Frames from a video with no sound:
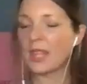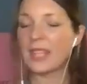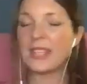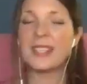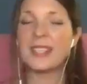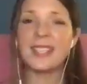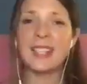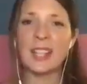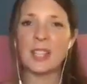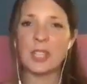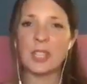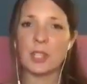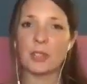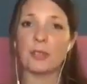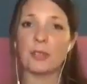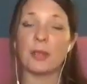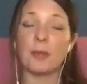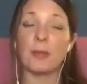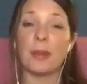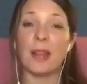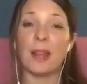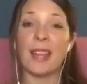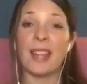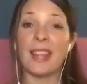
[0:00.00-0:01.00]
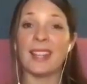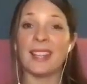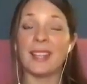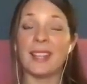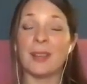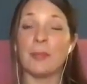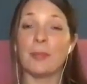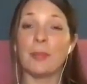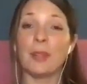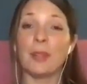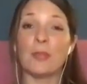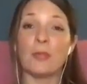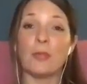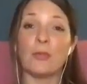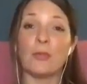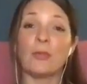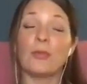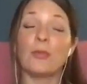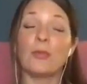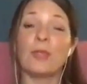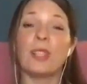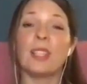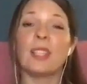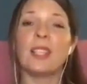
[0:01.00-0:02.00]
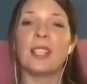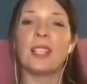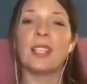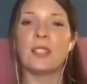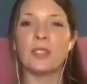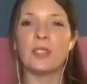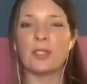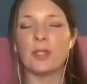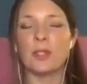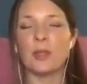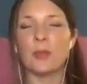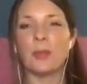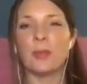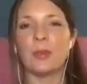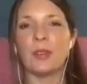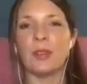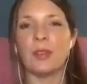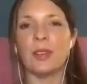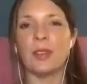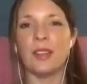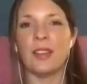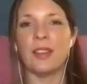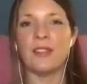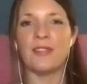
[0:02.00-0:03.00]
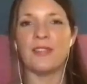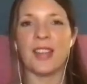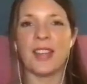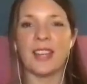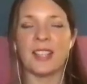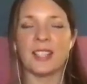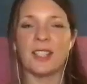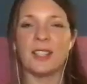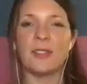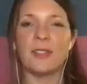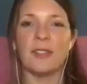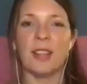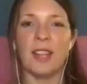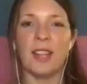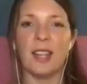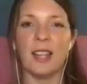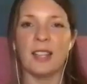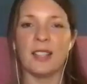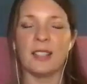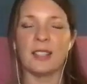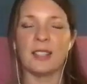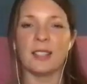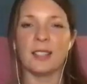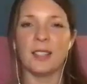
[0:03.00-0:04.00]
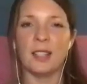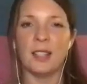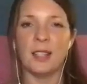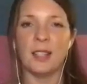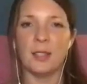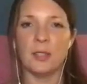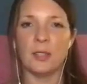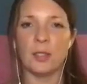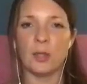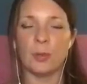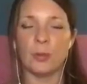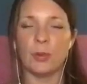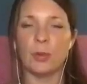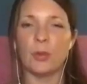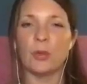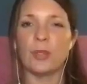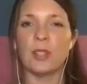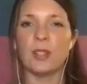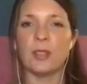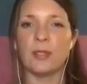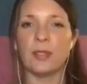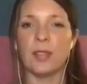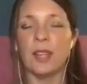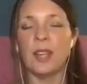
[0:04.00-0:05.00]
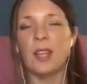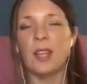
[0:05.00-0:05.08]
sensory play can be really super effective and supportive.